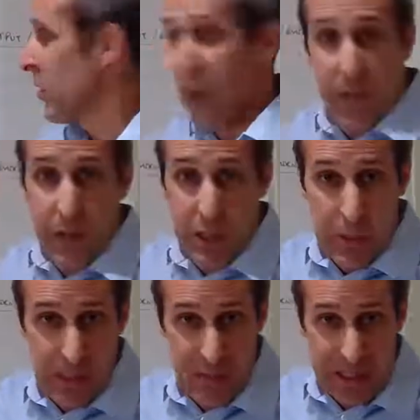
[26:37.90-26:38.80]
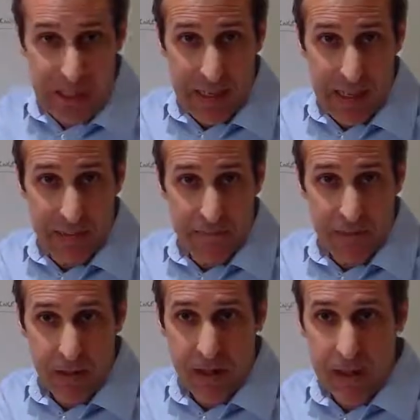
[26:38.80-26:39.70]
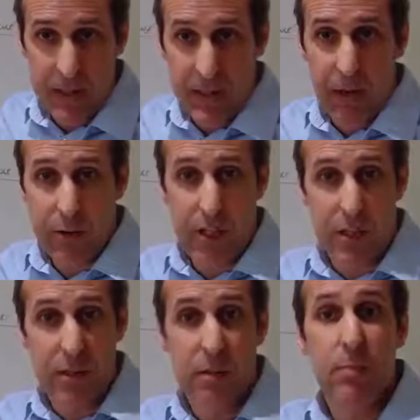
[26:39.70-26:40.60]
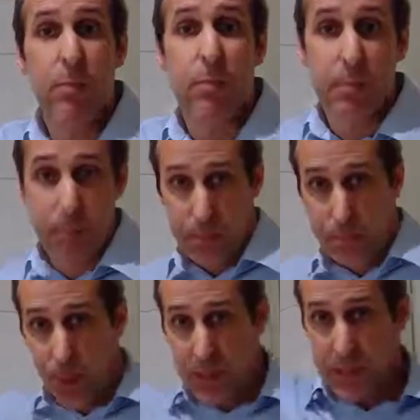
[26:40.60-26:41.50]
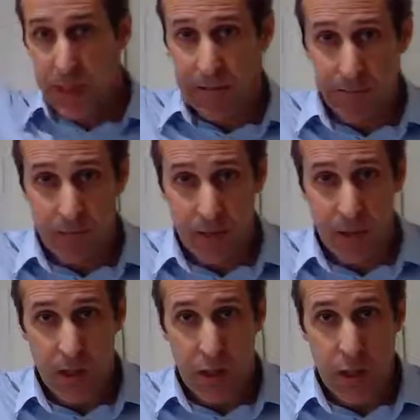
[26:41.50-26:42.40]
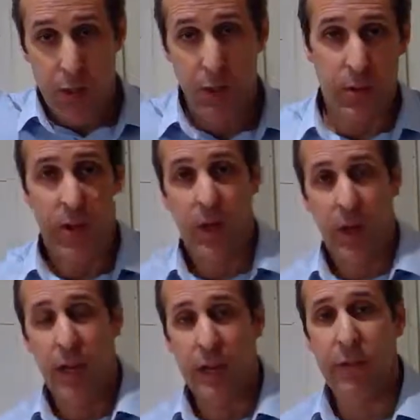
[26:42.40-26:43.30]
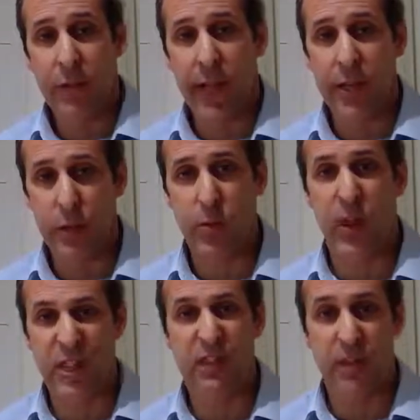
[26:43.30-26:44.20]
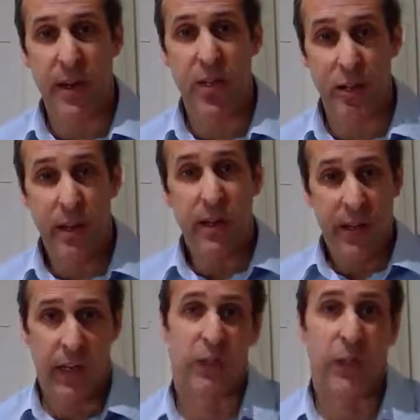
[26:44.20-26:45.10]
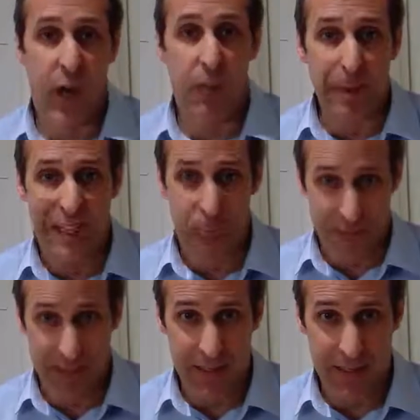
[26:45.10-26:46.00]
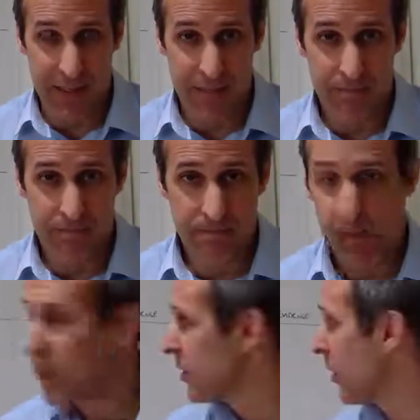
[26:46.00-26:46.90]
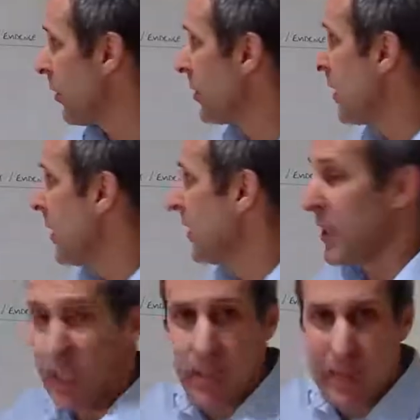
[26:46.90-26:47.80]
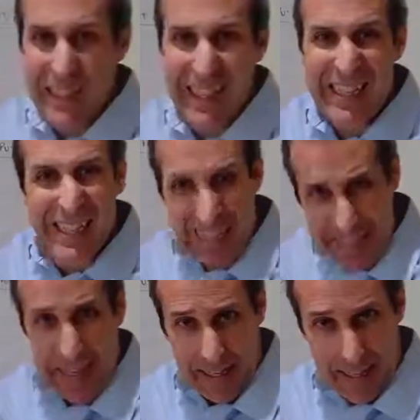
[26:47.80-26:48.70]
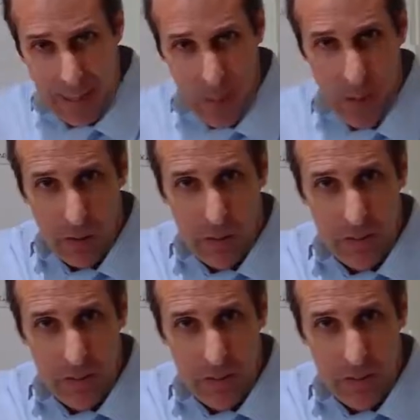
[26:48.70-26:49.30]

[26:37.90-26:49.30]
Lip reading: Nothing else needs to be written in here. This is now just pointing to another location where the information is far better presented. So this can be seen as an index as well.